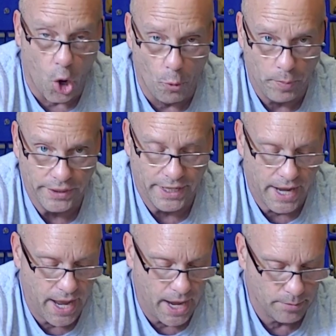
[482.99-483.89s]
open the
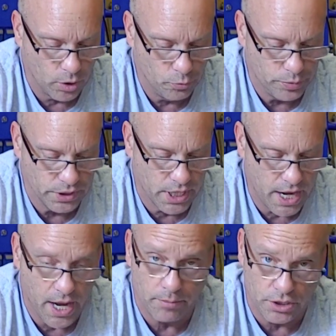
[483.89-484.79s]
cap. Open the
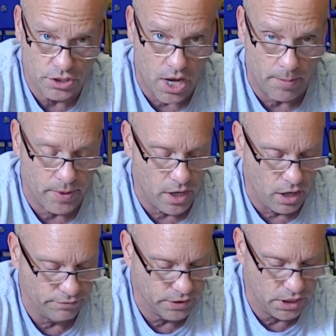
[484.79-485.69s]
cap and top it
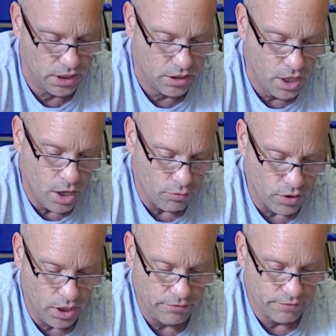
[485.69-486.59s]
off again.
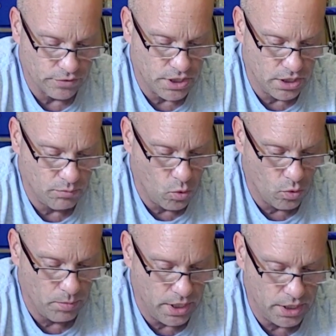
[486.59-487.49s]
Run it for 10 more
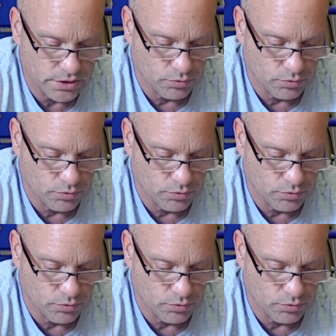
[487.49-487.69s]
minutes